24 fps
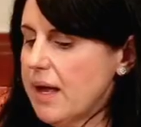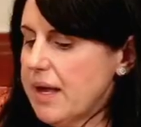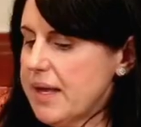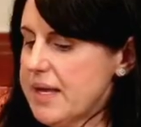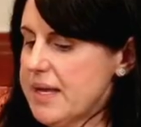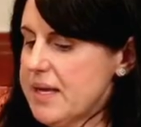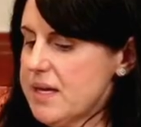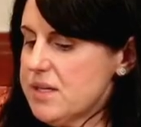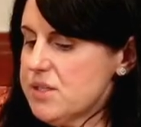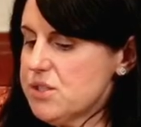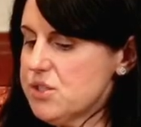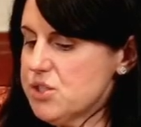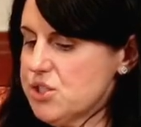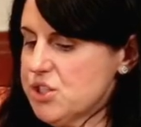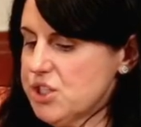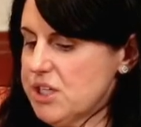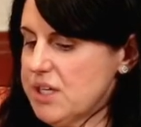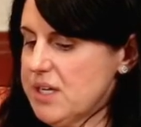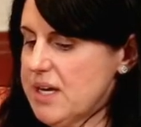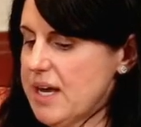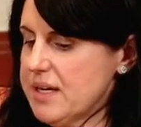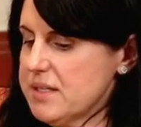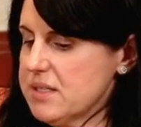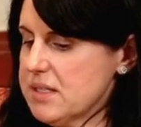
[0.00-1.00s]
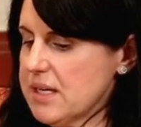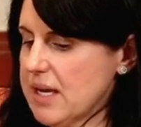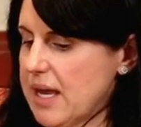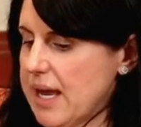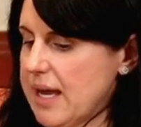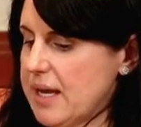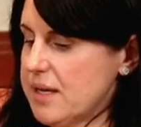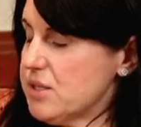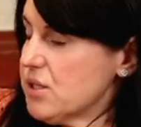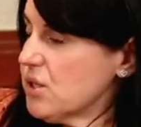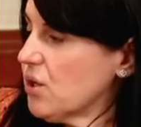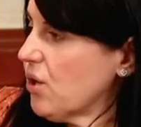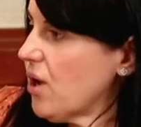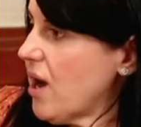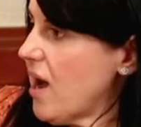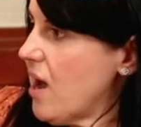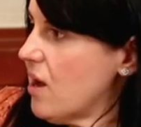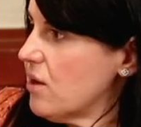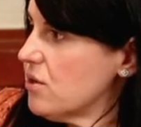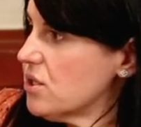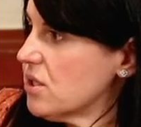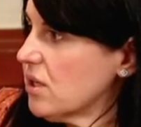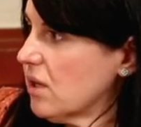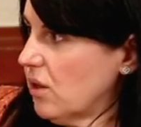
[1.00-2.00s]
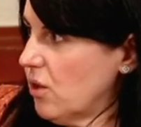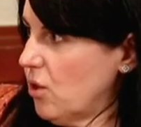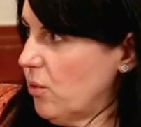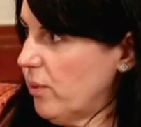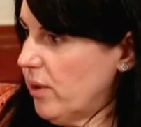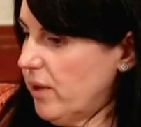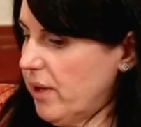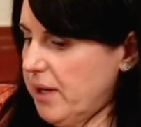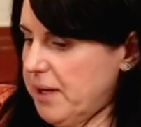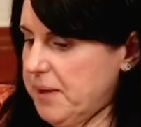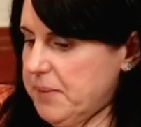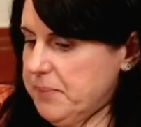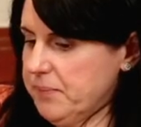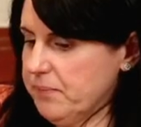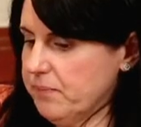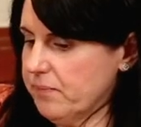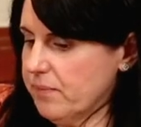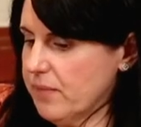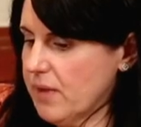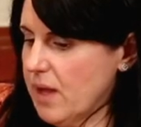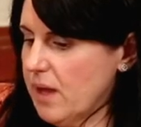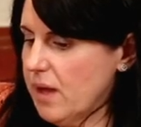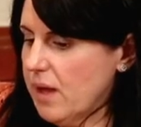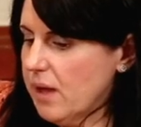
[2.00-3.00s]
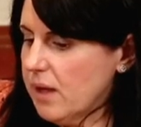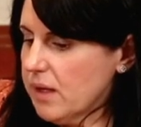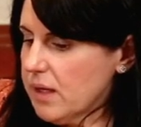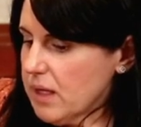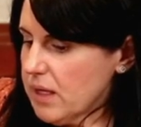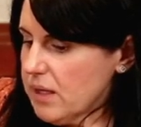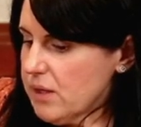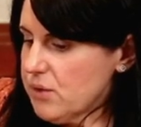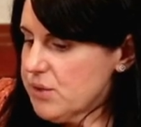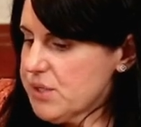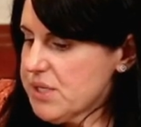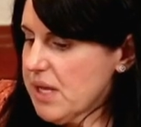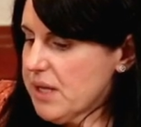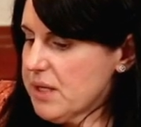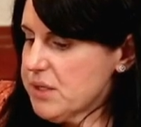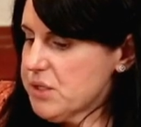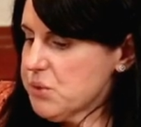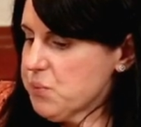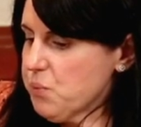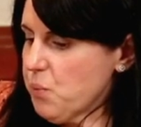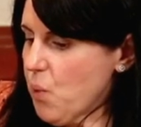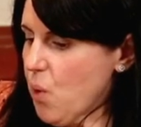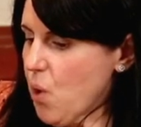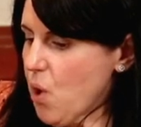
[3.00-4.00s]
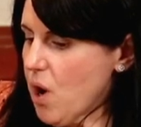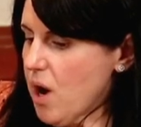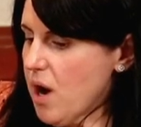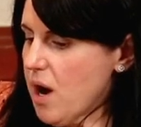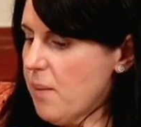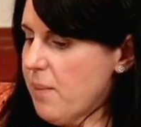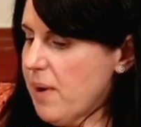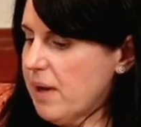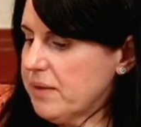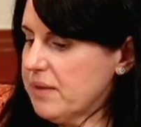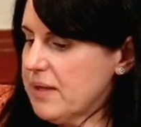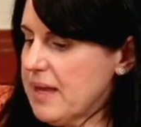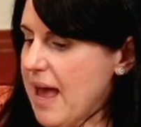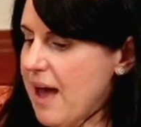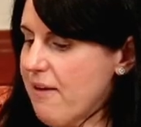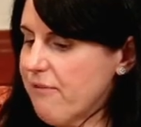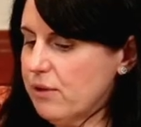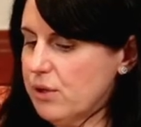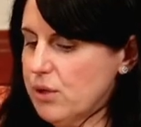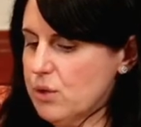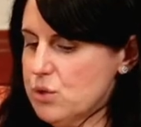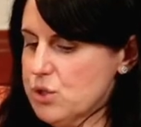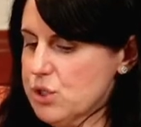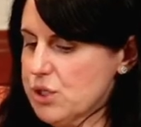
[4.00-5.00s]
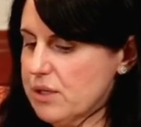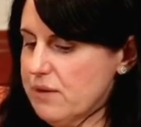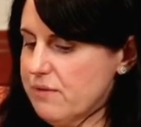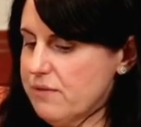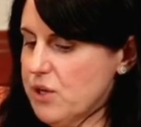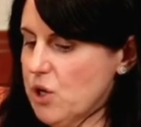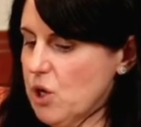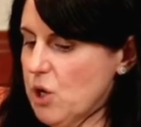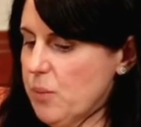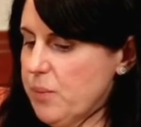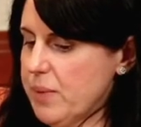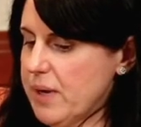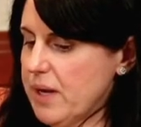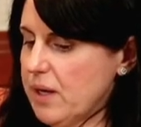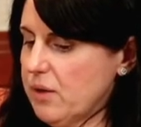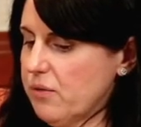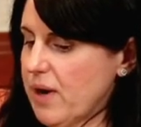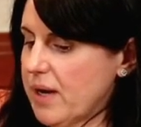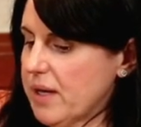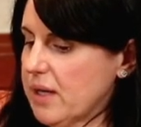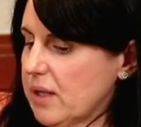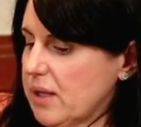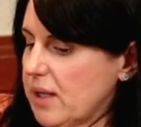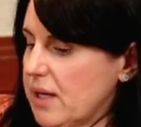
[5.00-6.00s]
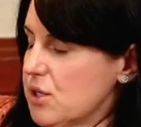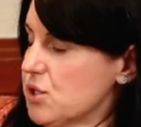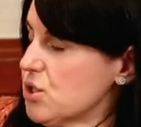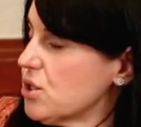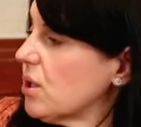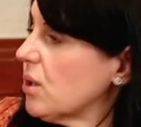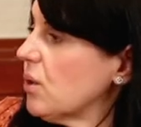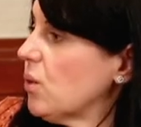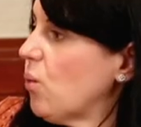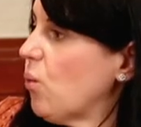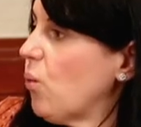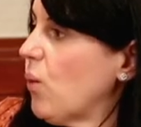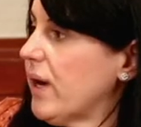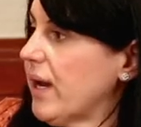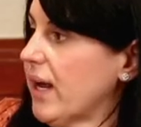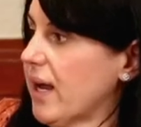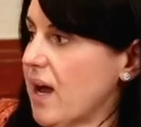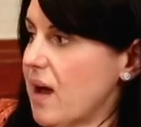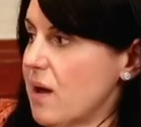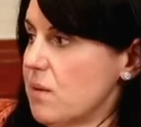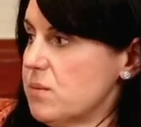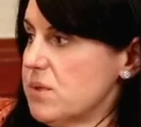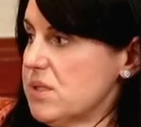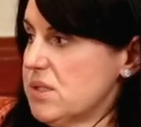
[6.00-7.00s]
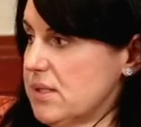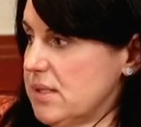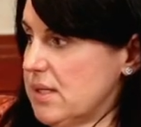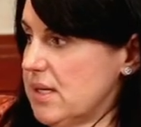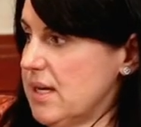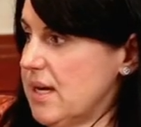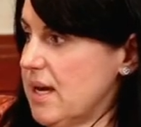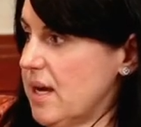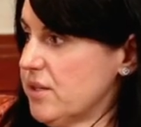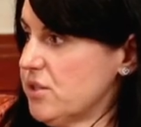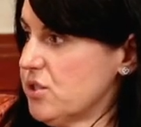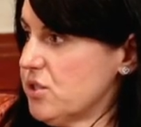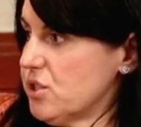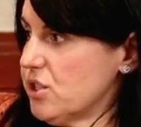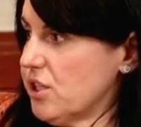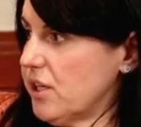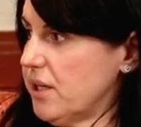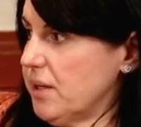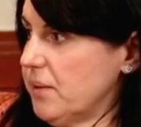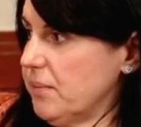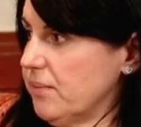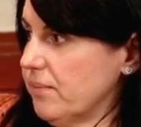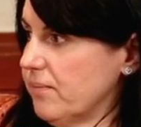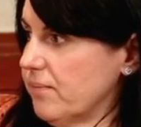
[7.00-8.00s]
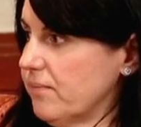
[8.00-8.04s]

ESG has gained ground globally. Can you tell us more about the evolution of European regulation when it comes to ESG?